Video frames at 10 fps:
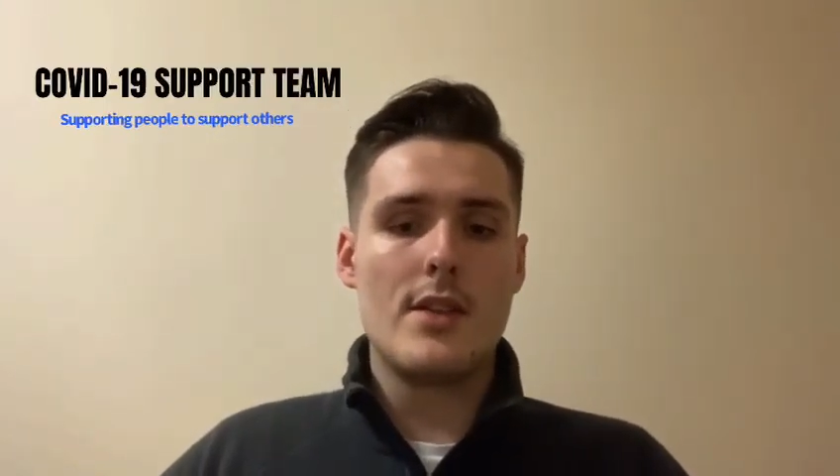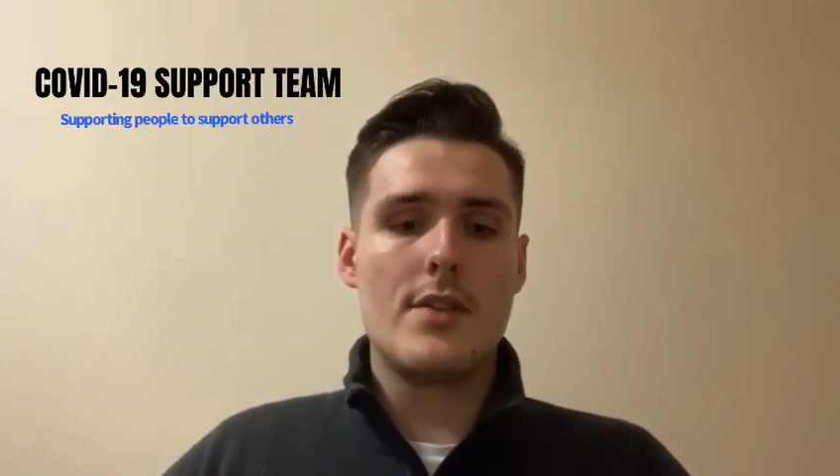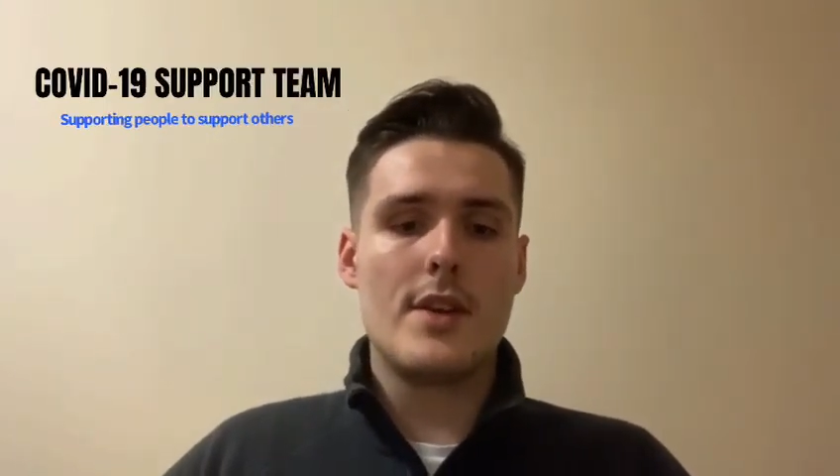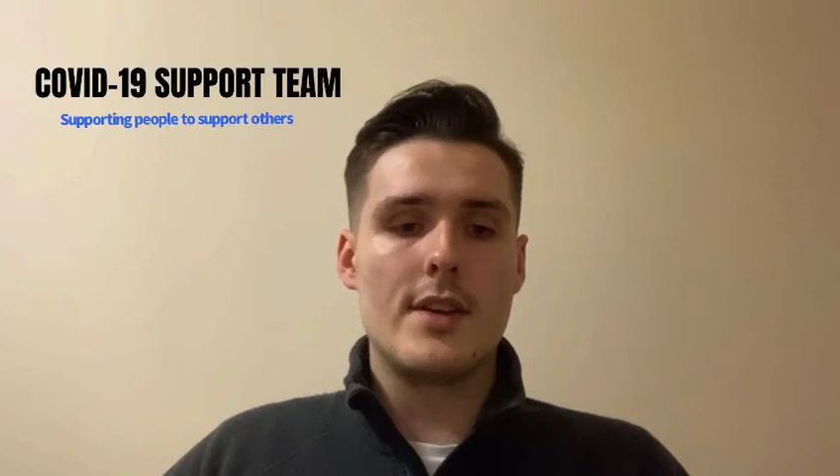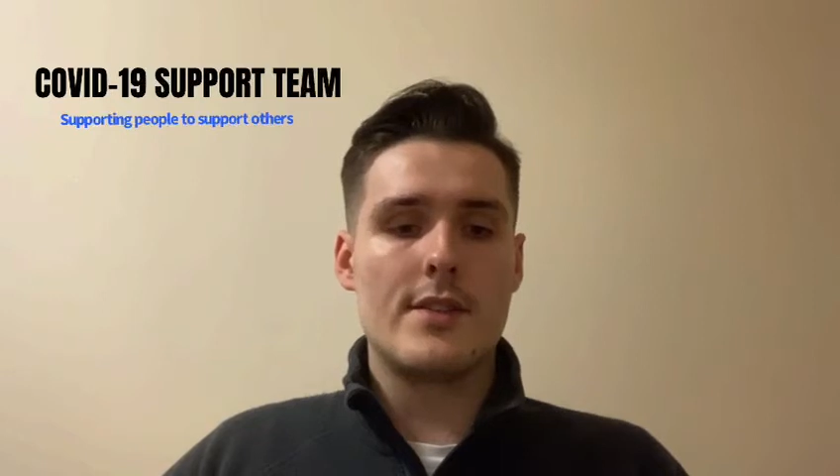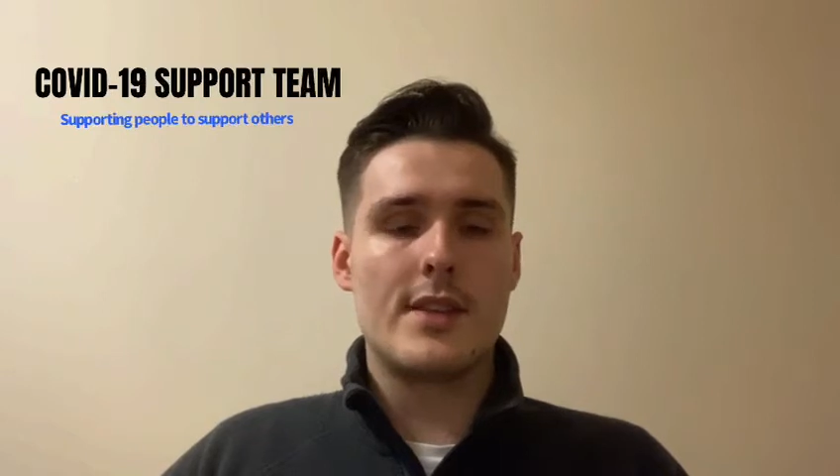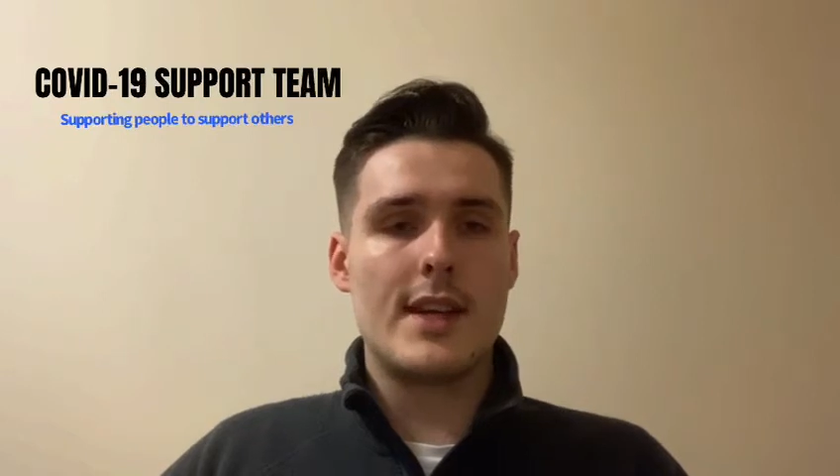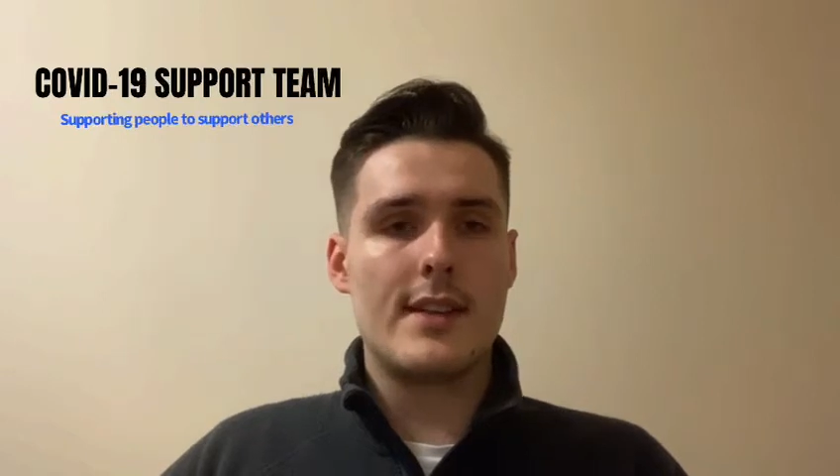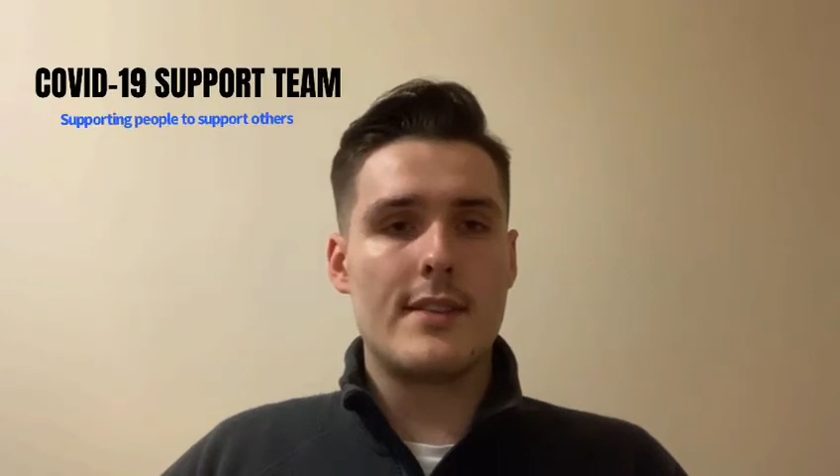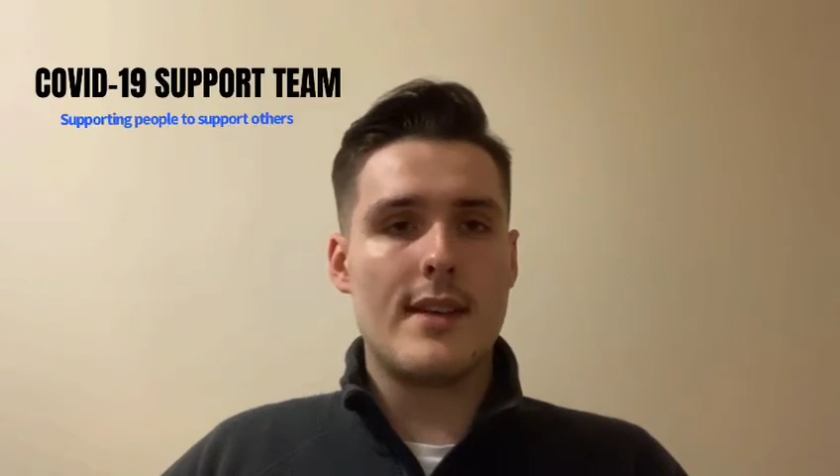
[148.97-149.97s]

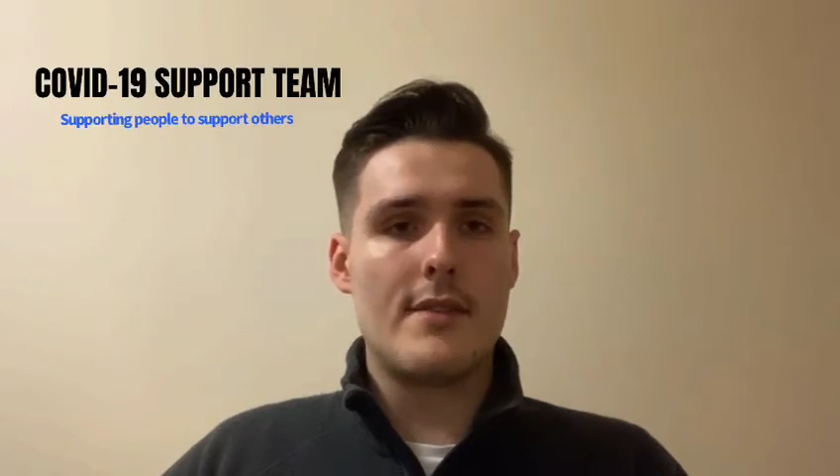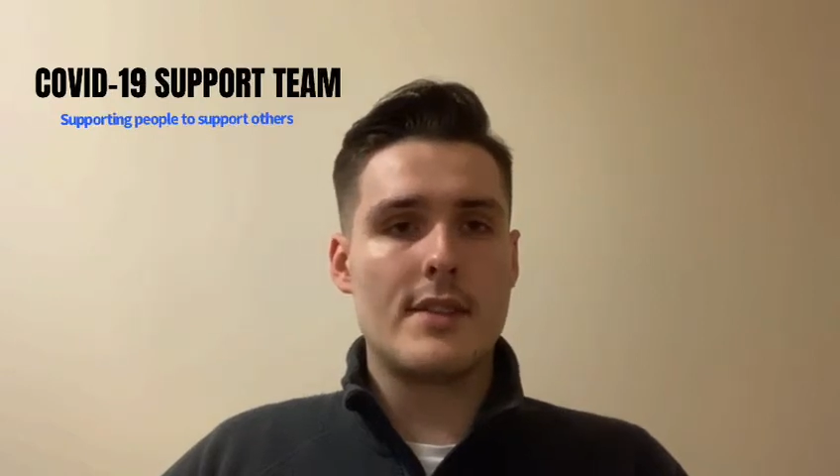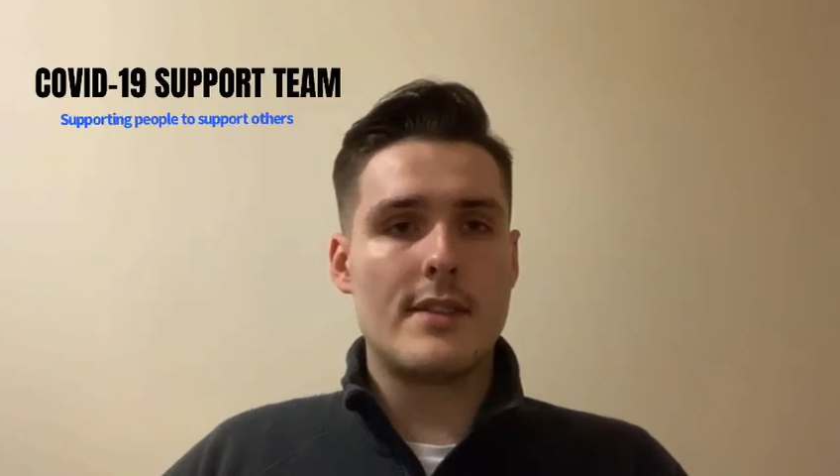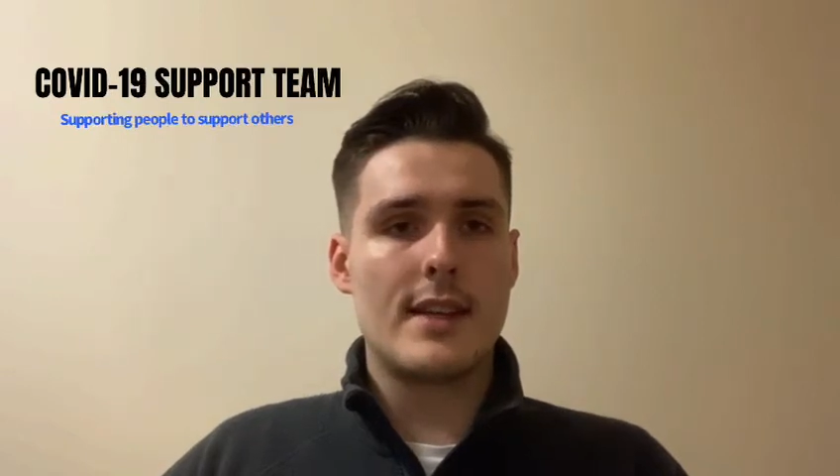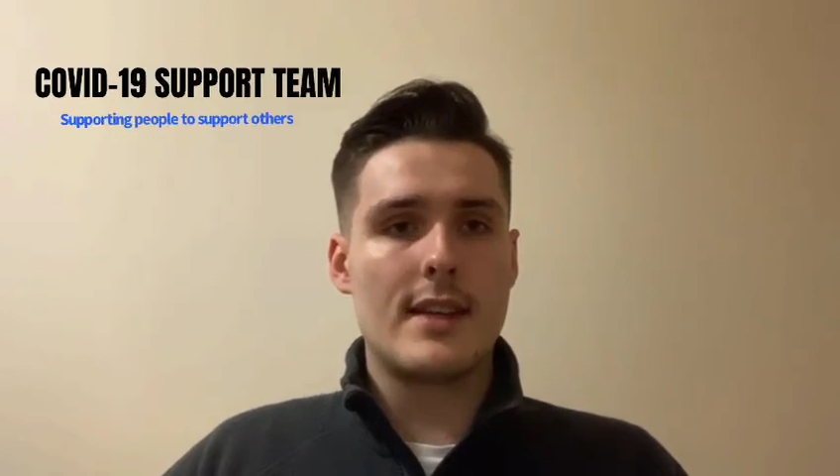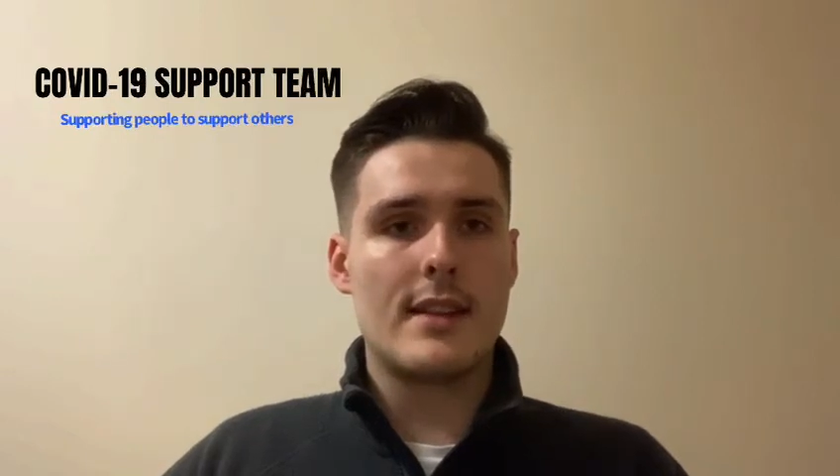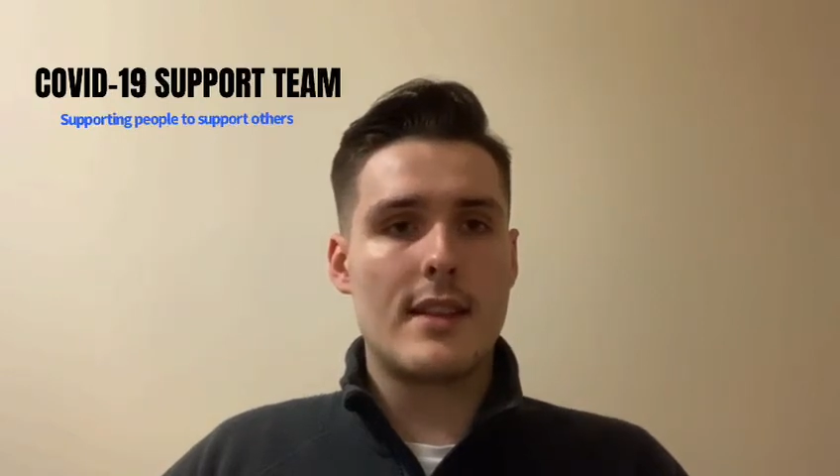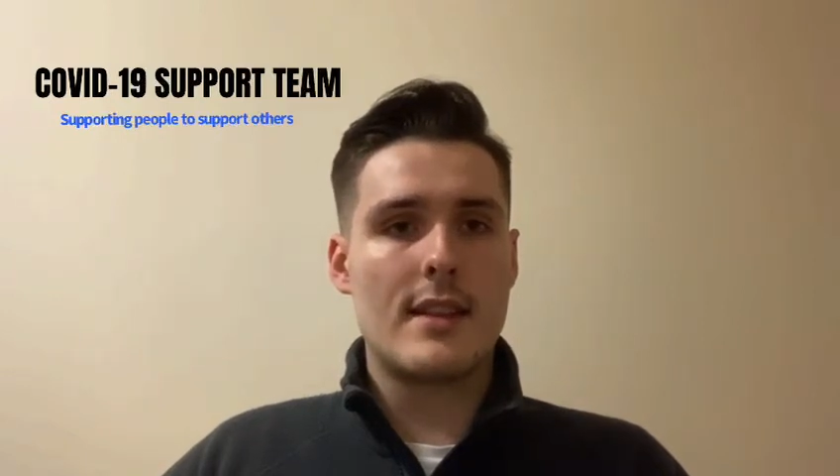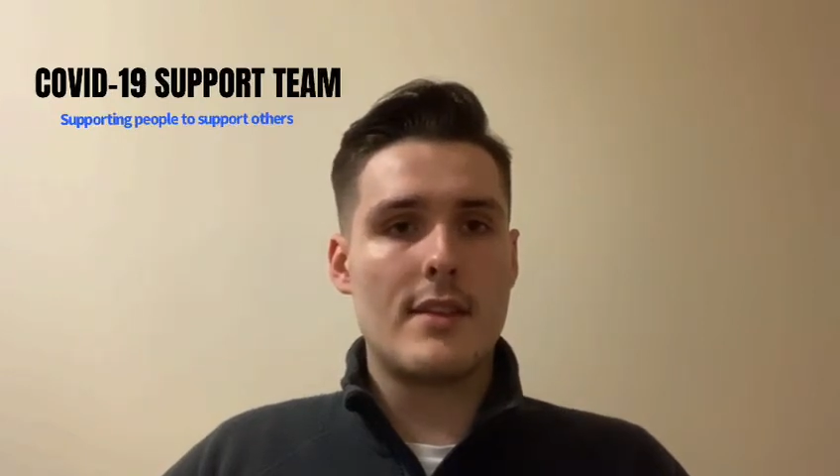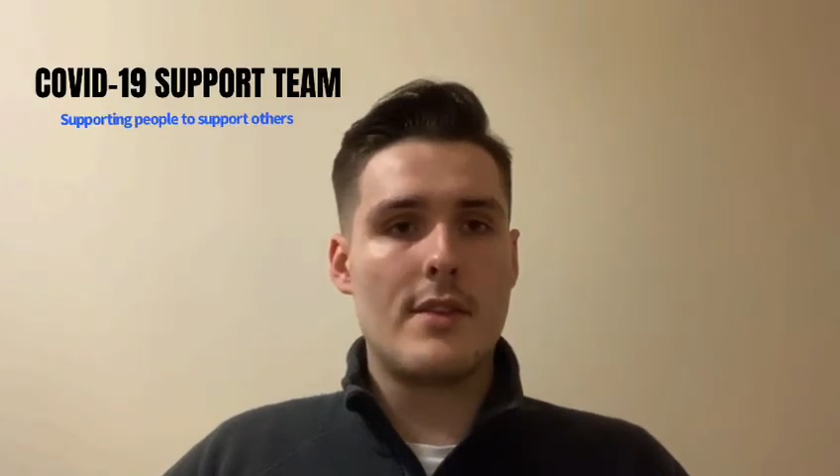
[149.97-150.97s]
Thursday the
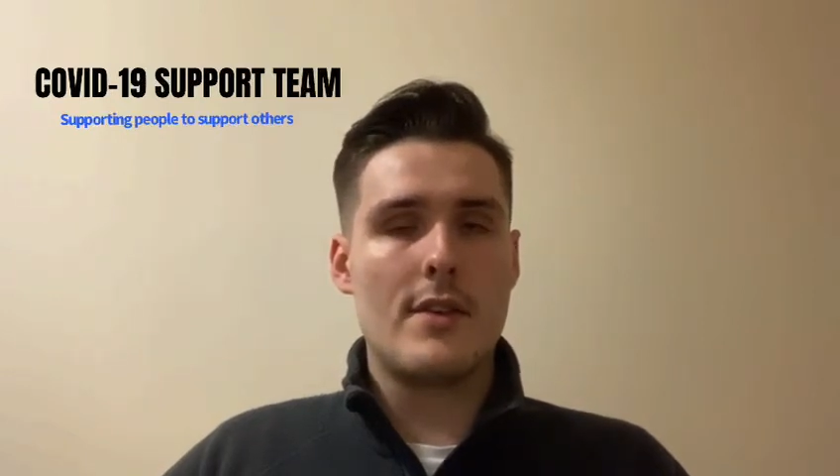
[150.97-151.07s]
17th